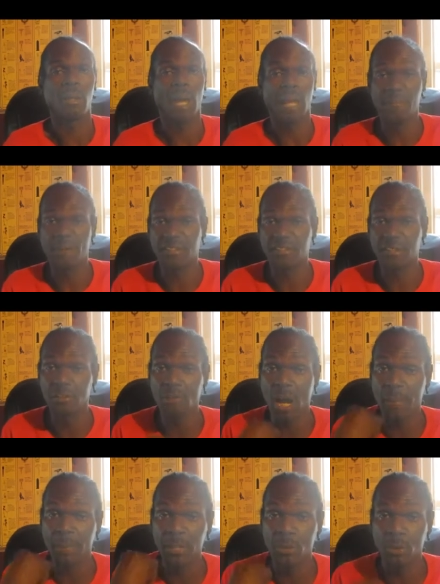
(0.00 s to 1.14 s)
And if I see
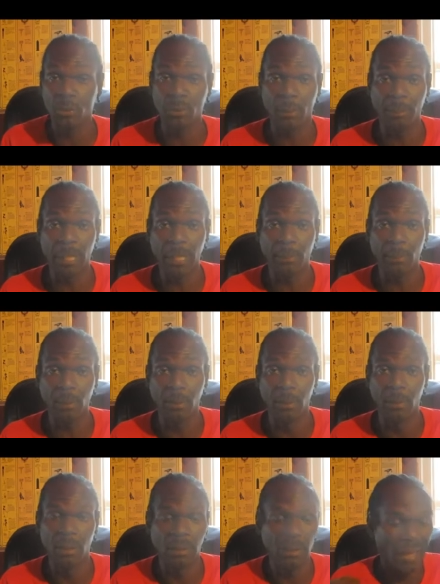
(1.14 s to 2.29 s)
wrong being done to the people,
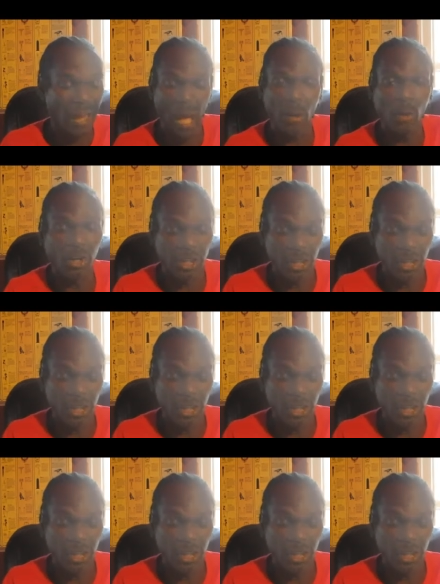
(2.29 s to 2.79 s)
I don't